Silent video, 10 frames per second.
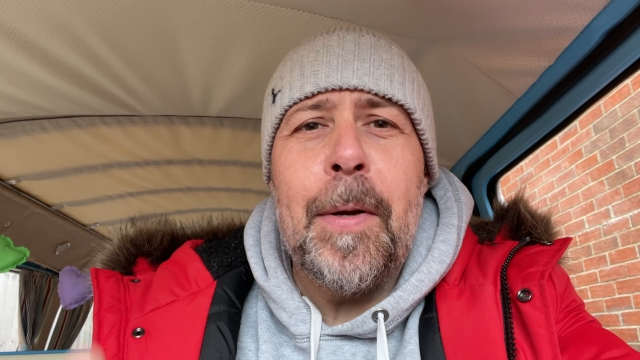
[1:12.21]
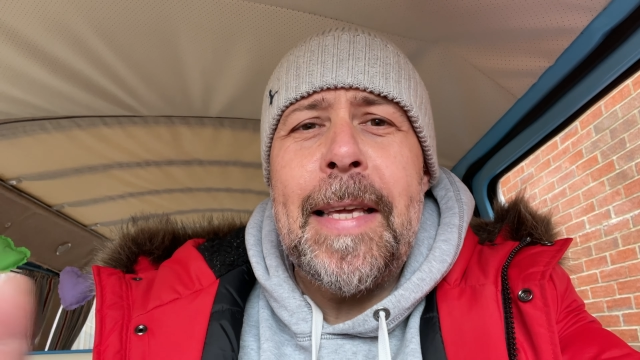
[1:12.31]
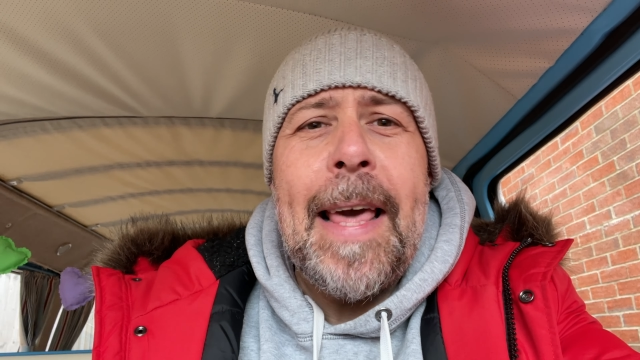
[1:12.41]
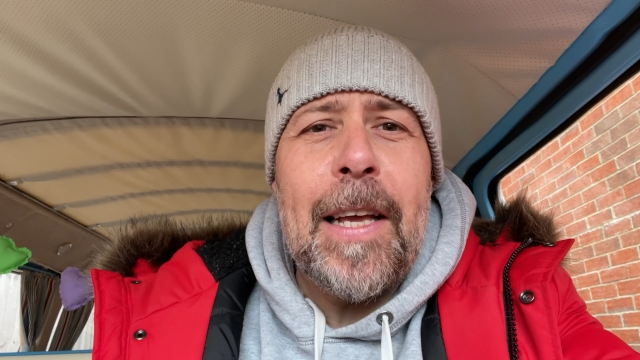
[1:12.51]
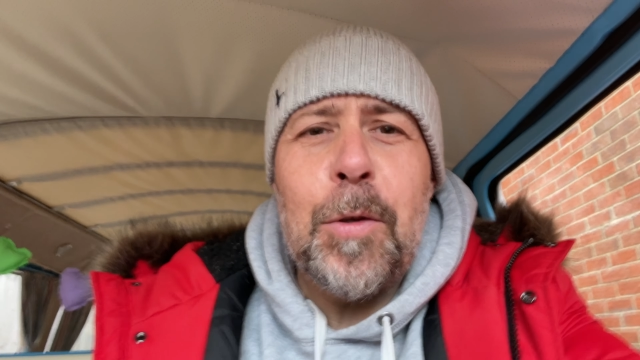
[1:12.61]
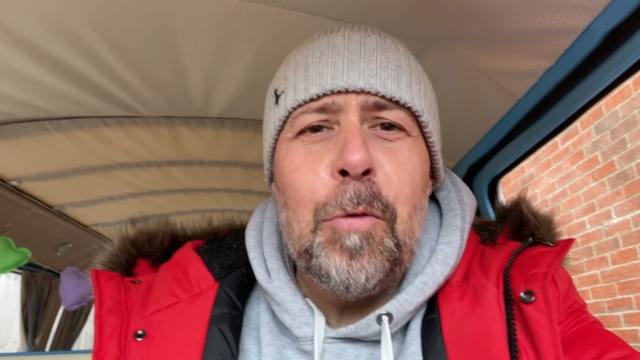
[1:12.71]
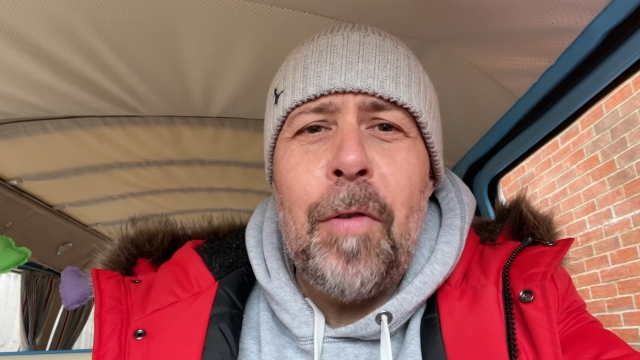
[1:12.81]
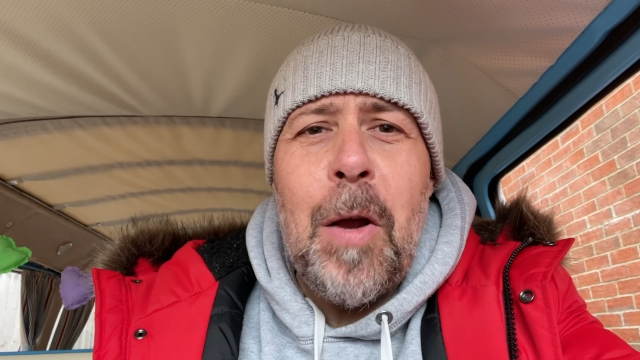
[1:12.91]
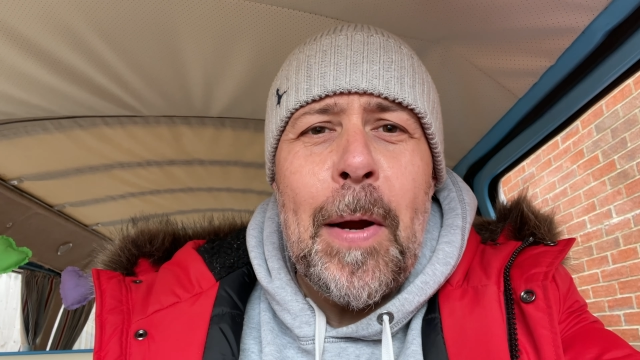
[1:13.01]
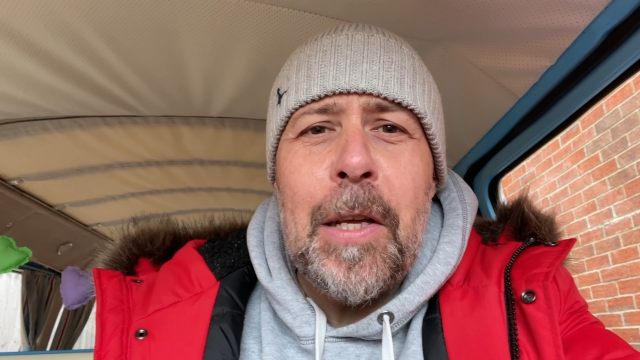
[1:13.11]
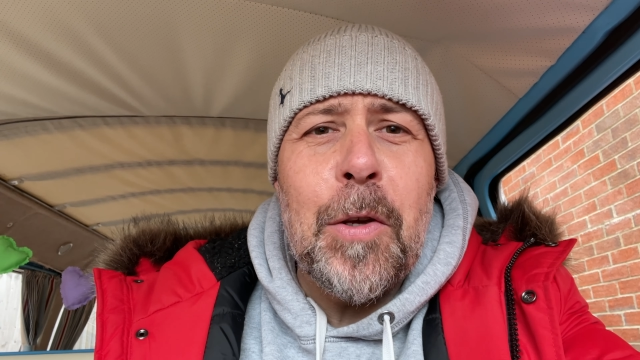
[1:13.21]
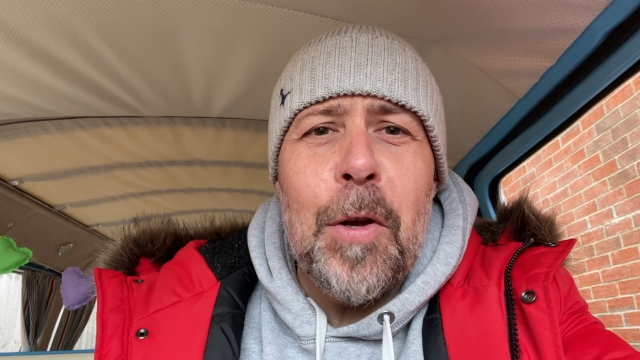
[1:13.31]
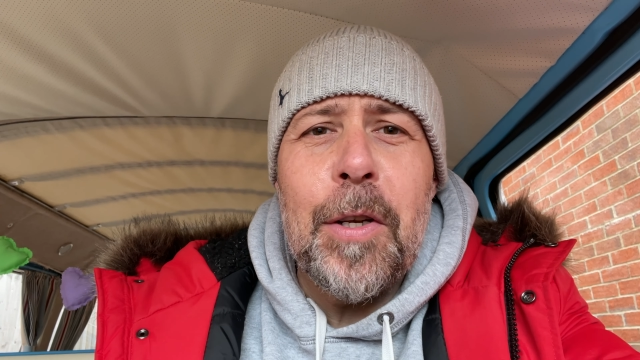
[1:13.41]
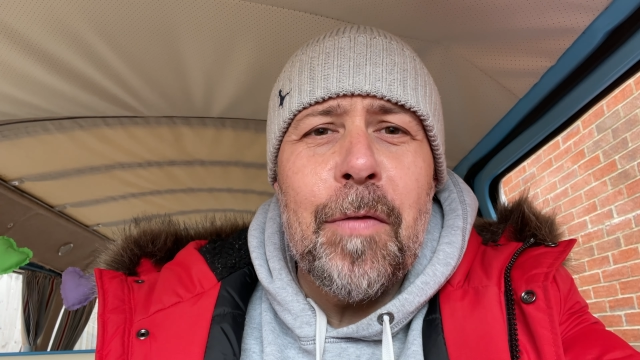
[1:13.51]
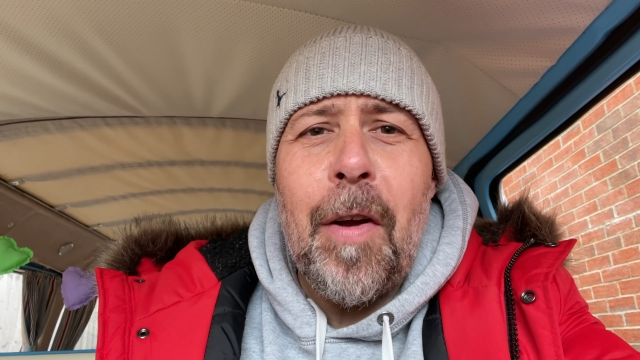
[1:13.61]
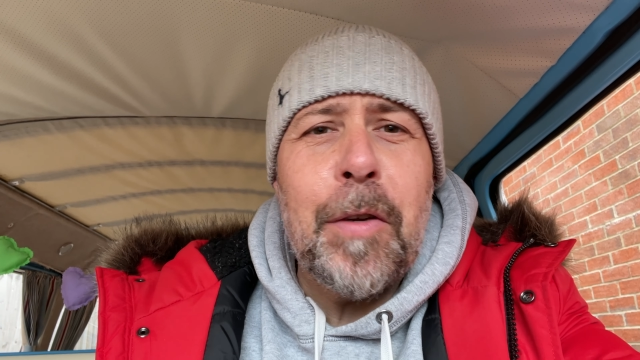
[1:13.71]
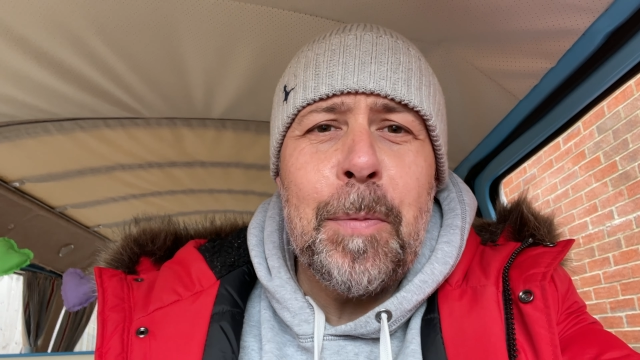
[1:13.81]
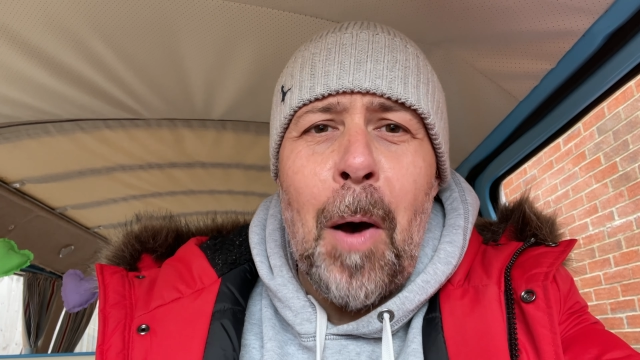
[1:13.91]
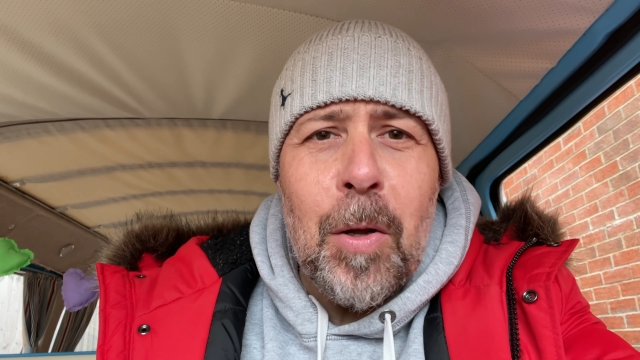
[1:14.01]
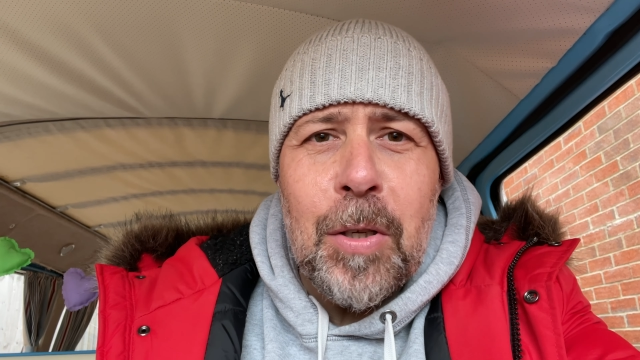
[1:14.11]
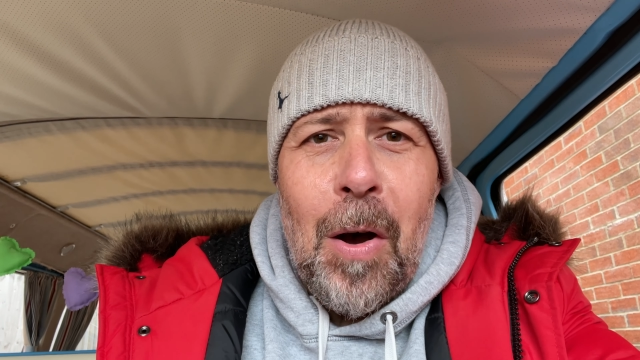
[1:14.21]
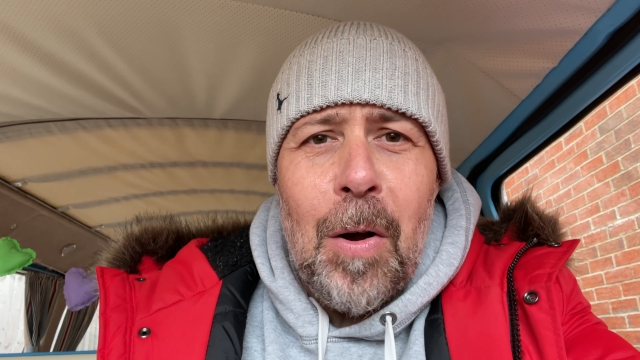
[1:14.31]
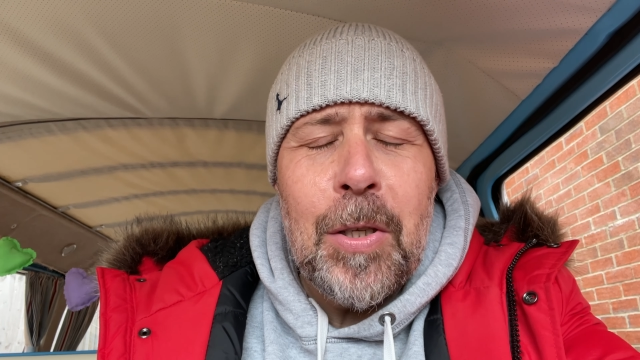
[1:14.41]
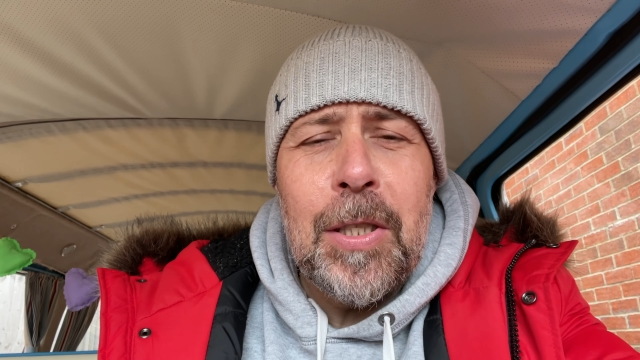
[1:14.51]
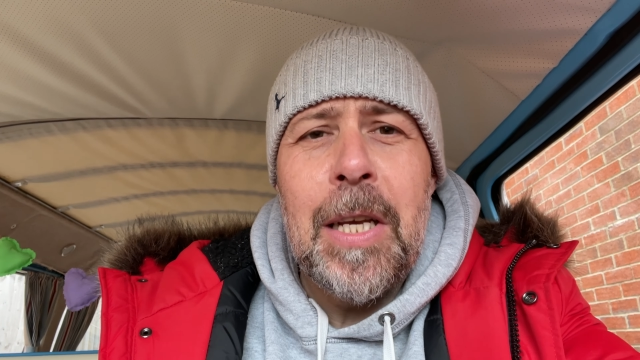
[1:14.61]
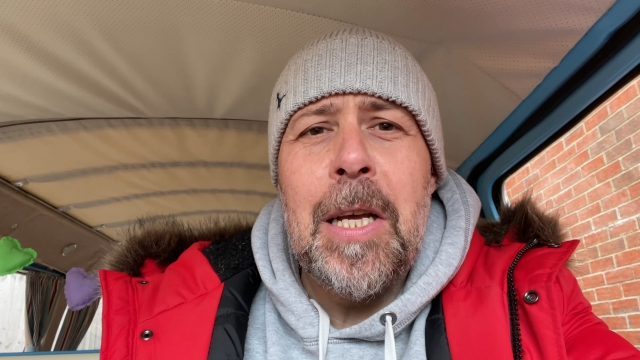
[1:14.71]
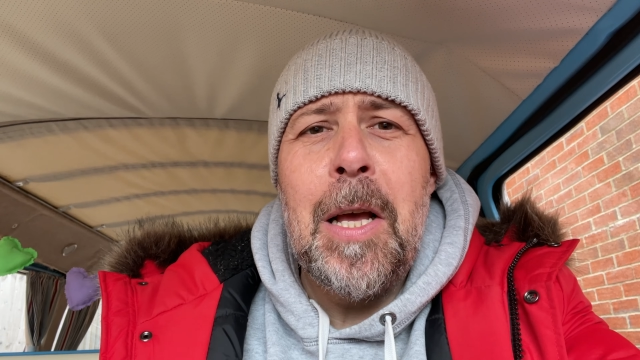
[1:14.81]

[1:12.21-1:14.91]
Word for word: But yeah, that's all very well and good and very smart ass.